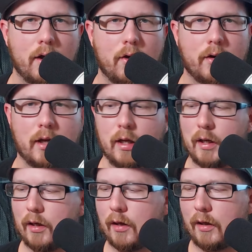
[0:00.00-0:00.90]

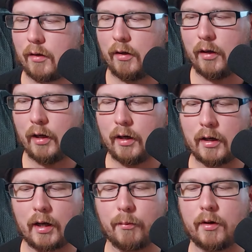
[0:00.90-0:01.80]
Okay, you got a
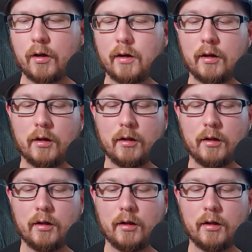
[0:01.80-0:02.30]
diamond on it.